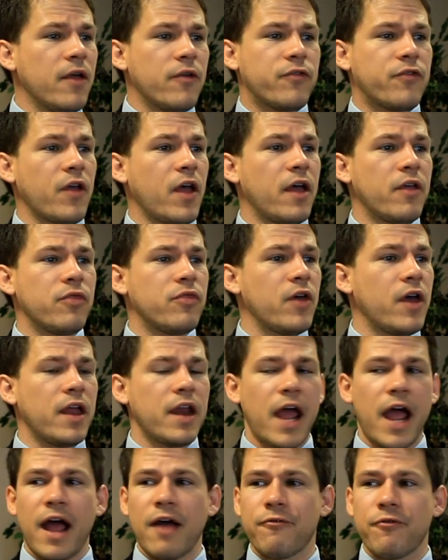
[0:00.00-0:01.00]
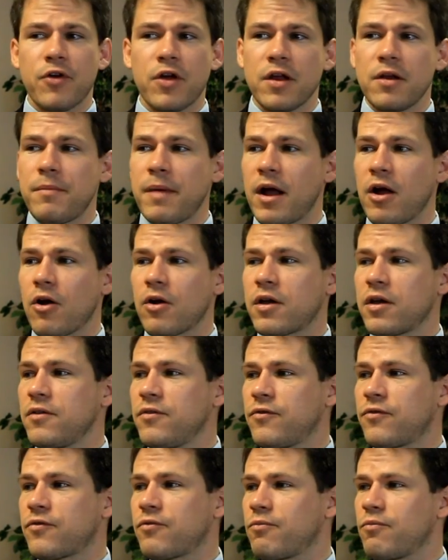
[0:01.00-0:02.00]
said that African
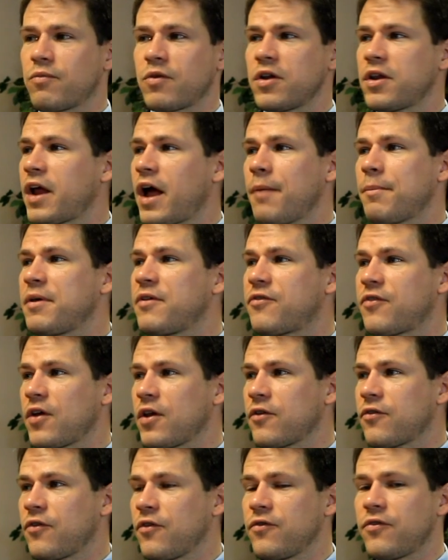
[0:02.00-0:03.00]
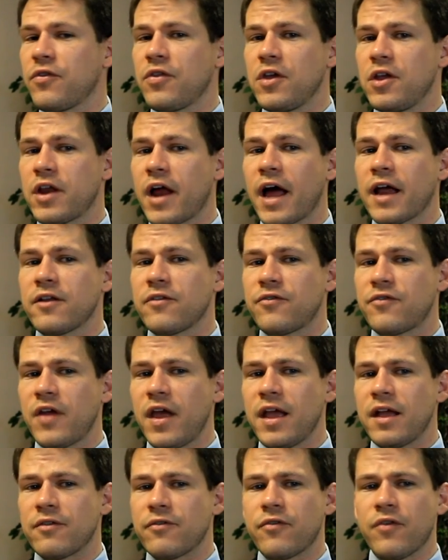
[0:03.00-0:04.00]
Americans could not be citizens of the United
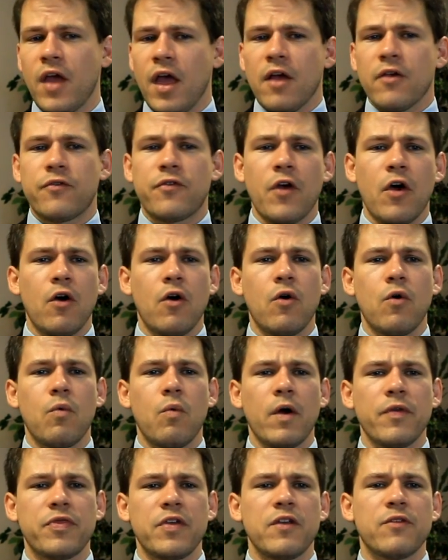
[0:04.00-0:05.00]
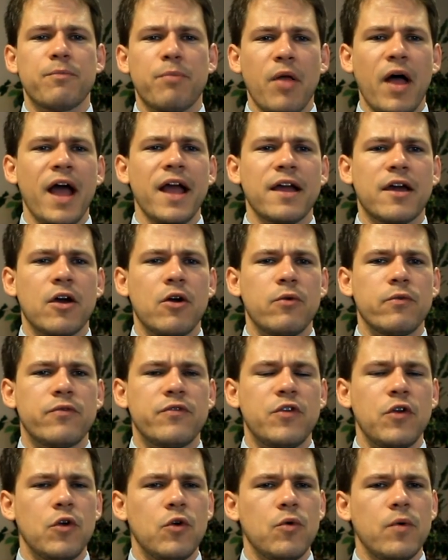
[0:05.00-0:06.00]
States. So what these black
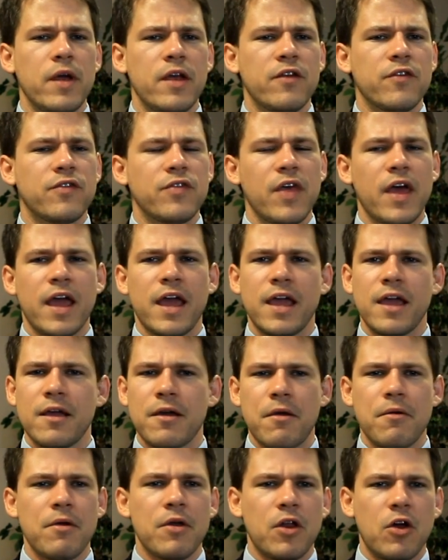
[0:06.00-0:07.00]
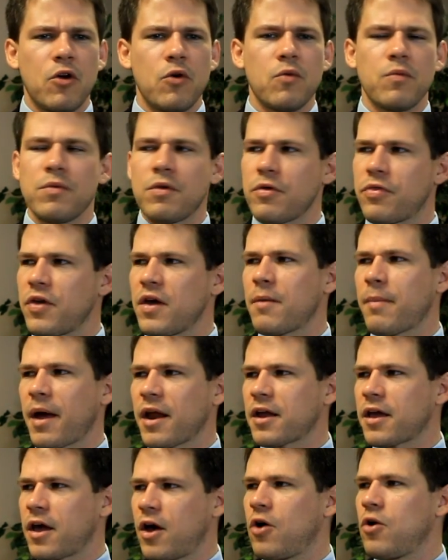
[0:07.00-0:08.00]
codes do is they, you know, you think
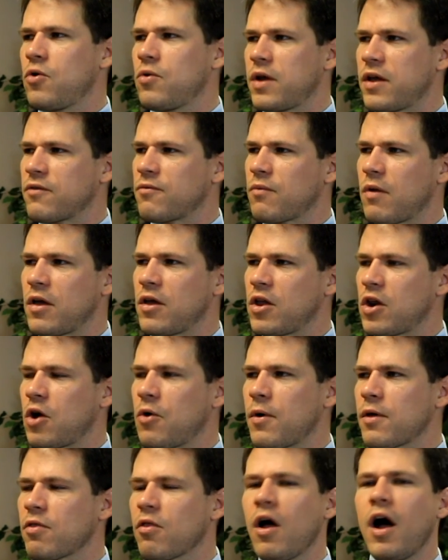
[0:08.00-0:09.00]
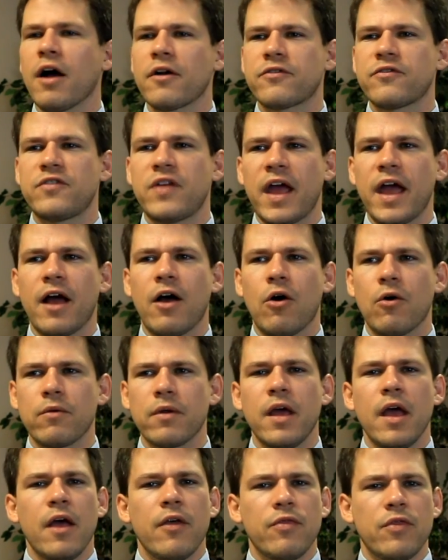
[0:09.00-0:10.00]
about a code, it, you know, it locks down
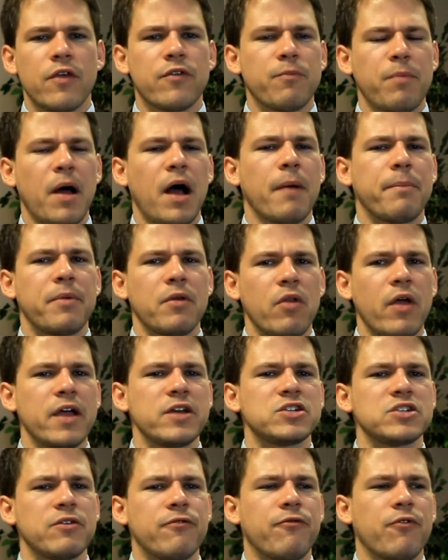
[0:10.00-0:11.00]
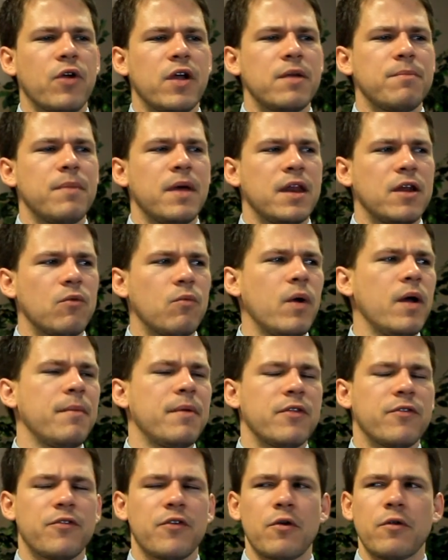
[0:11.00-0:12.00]
this population of freedmen and
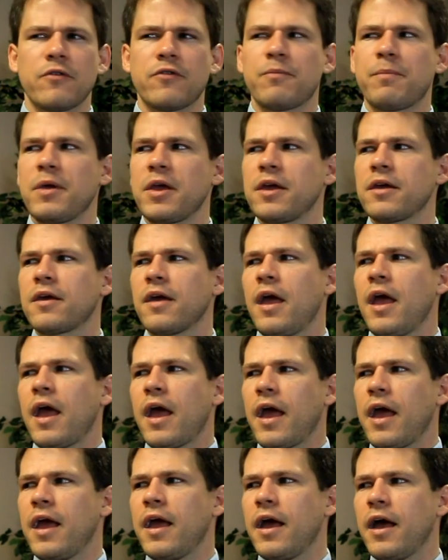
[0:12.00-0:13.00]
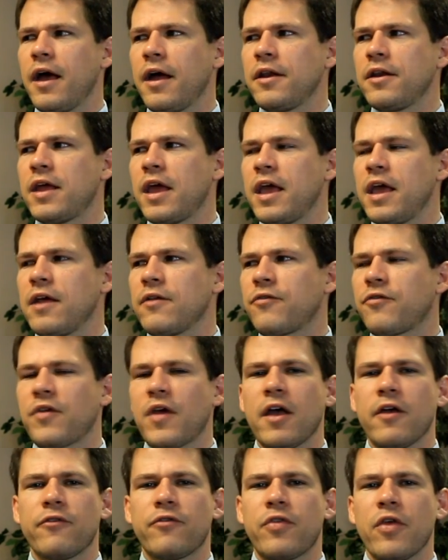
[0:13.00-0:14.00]
women, so to speak. And it
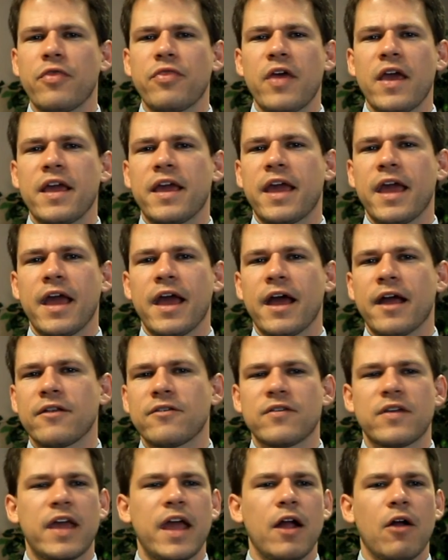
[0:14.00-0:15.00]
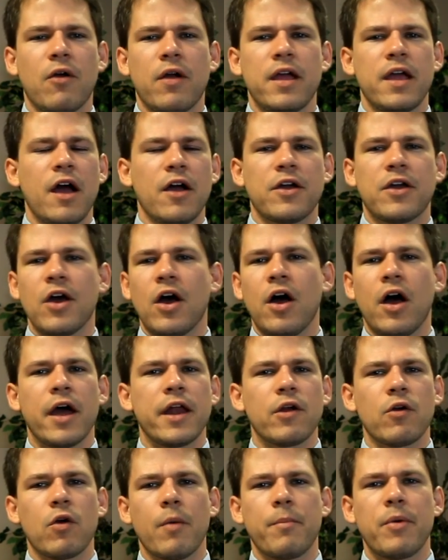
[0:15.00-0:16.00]
says that they can't carry a
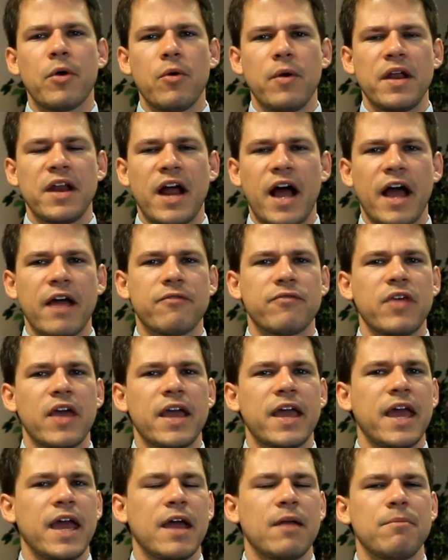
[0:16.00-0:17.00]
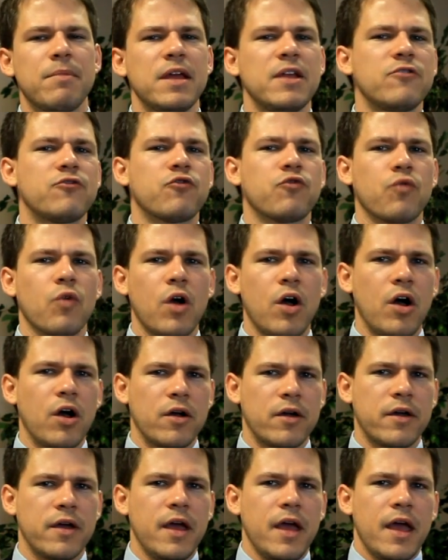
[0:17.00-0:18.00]
gun or a Bowie knife. They can't be
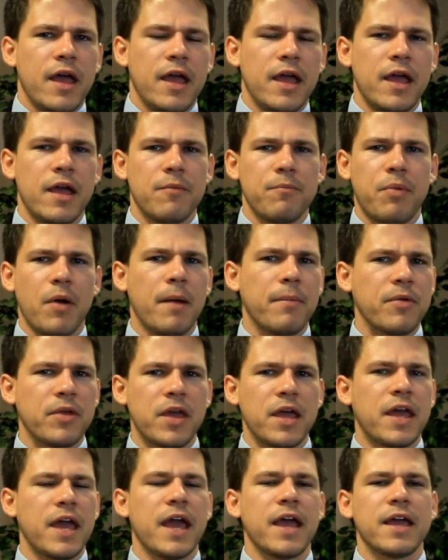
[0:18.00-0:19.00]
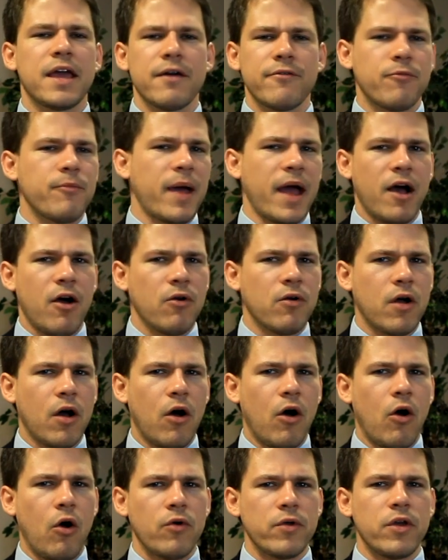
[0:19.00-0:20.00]
drunk in public. You can't give them
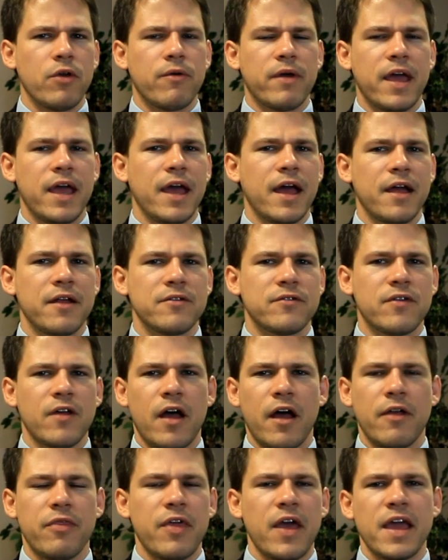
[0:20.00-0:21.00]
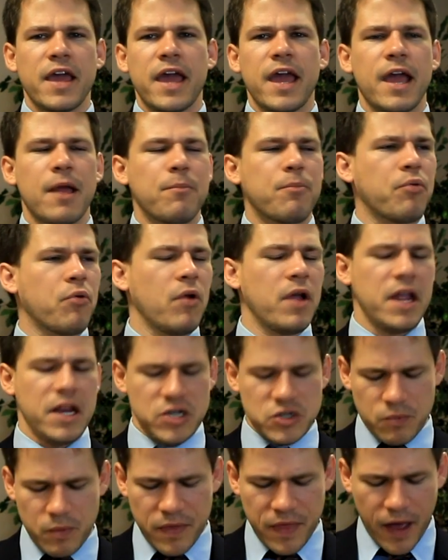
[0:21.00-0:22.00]
alcohol. You can't, uh, they can't
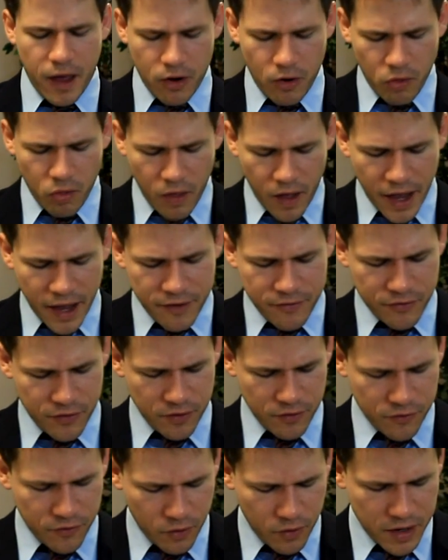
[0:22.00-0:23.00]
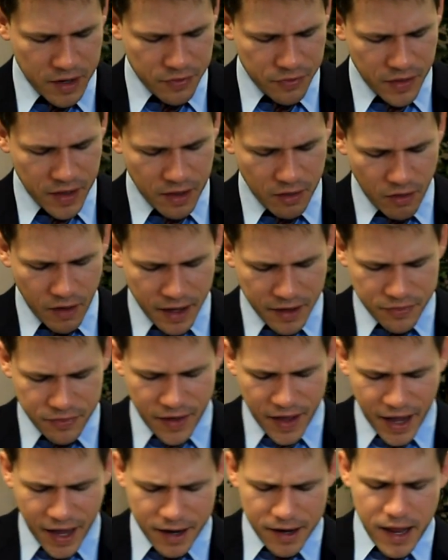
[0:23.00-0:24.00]
preach without a license or anything like
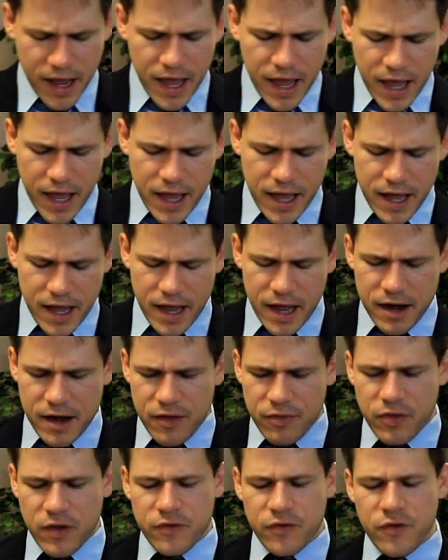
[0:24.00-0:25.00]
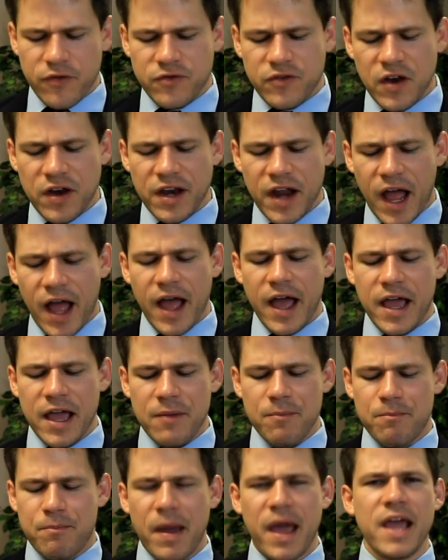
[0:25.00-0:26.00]
that. And this is
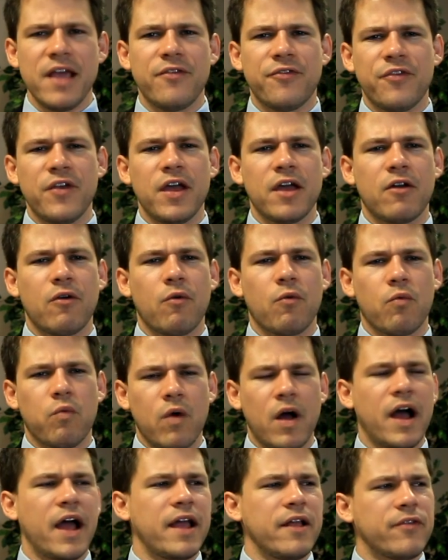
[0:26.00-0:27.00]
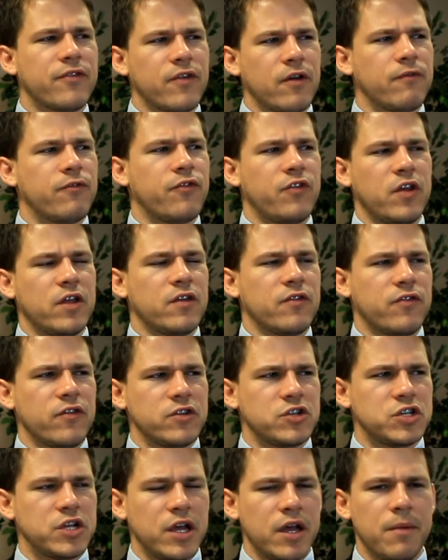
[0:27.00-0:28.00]
denying basic rights of
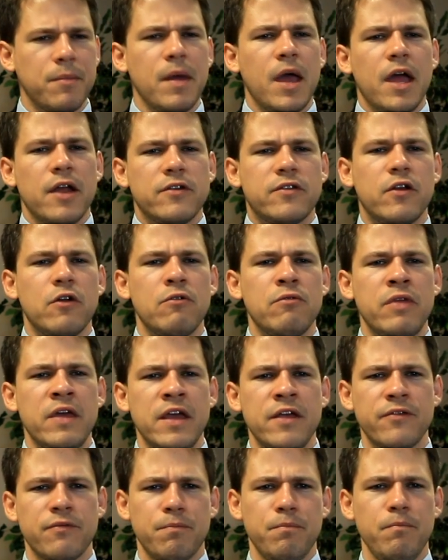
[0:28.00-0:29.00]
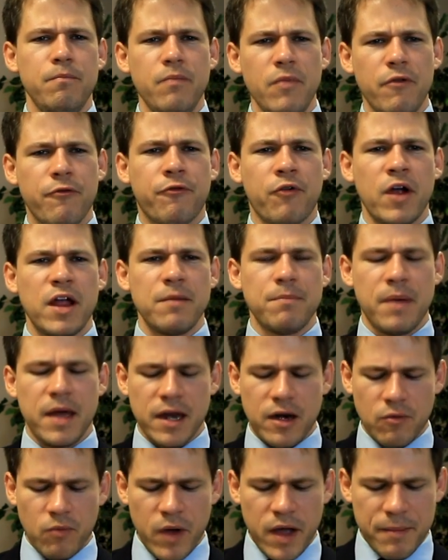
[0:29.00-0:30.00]
citizenship to these
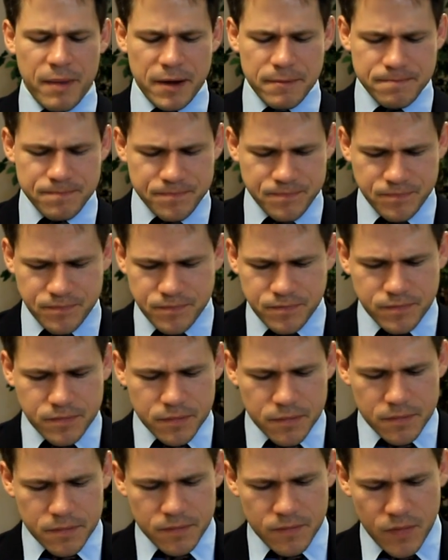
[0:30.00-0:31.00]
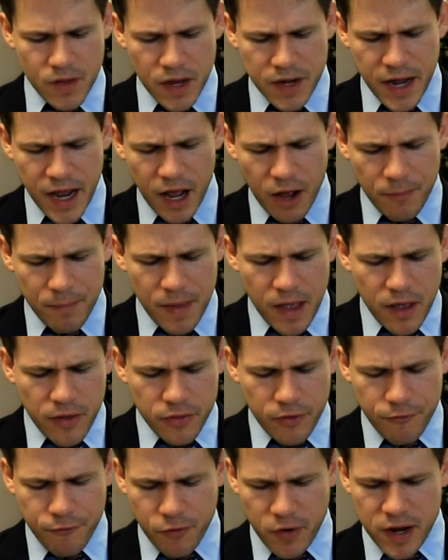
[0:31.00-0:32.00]
freedmen and women. Now,
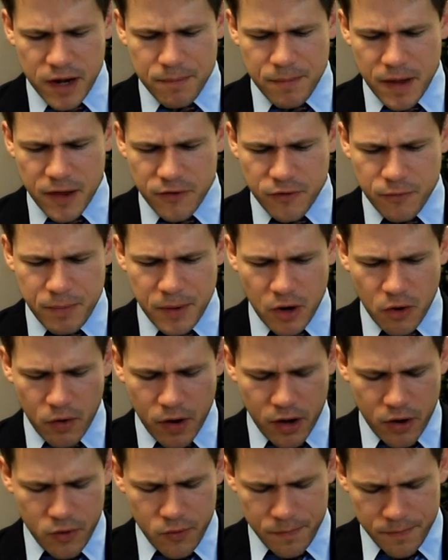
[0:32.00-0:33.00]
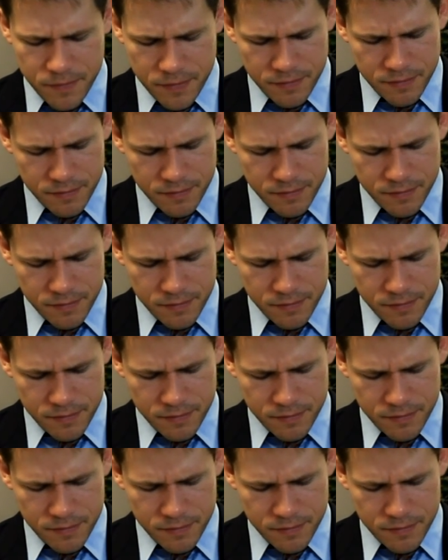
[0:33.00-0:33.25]
the Freedmen's Bureau